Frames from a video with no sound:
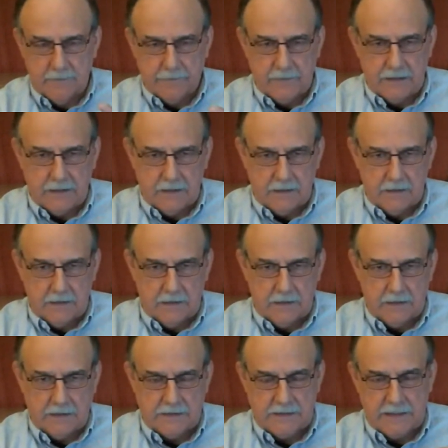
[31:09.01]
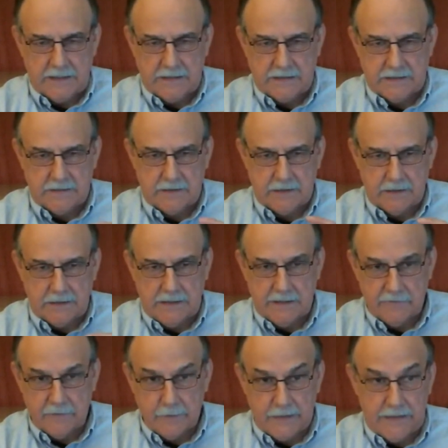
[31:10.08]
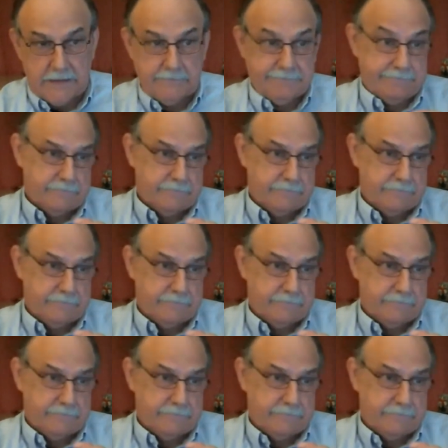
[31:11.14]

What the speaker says: has given me